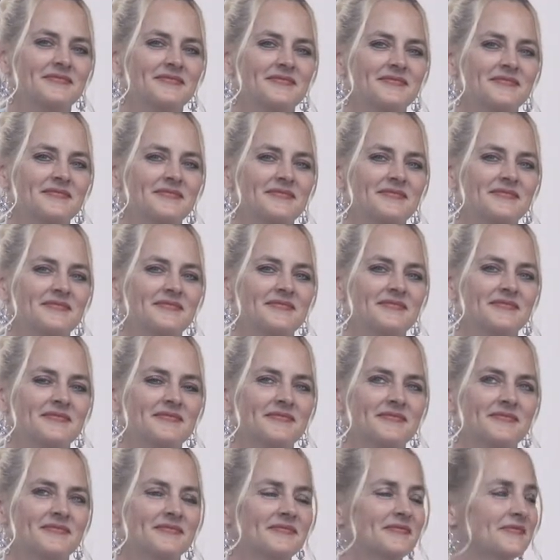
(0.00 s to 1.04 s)

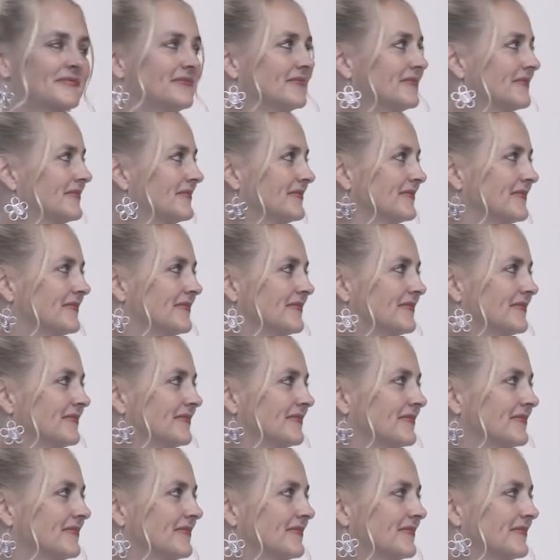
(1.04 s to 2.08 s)

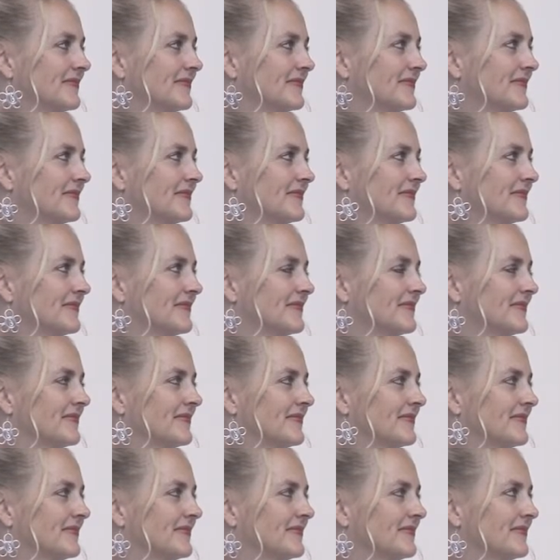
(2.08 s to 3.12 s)

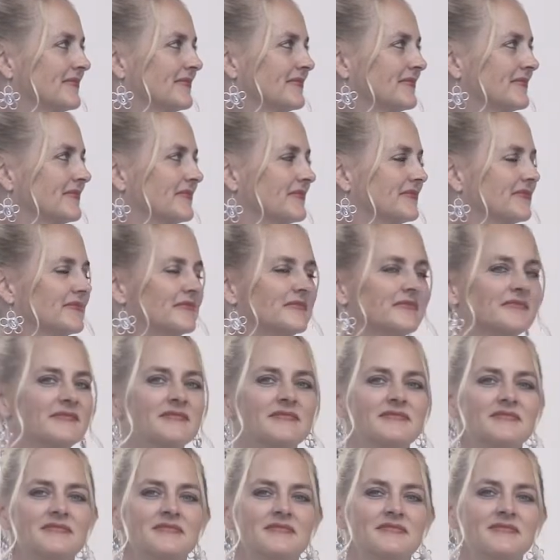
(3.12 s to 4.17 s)

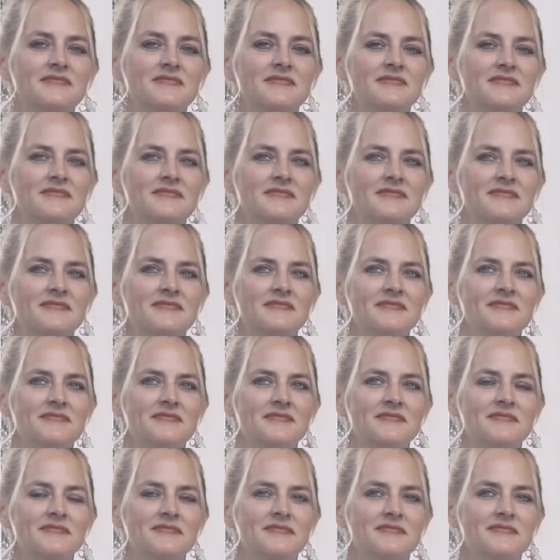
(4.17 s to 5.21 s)

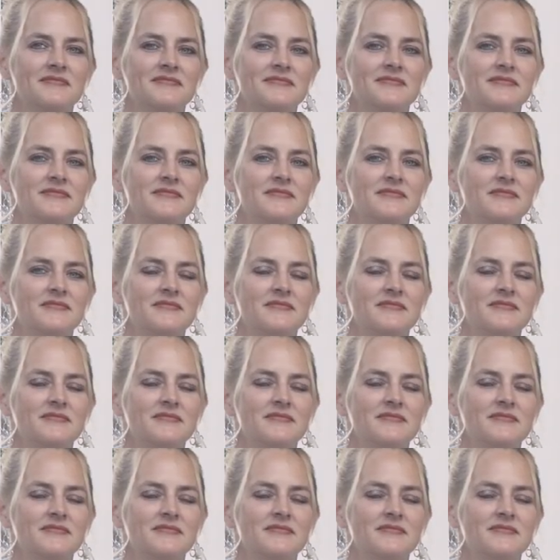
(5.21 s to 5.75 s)
(not speaking)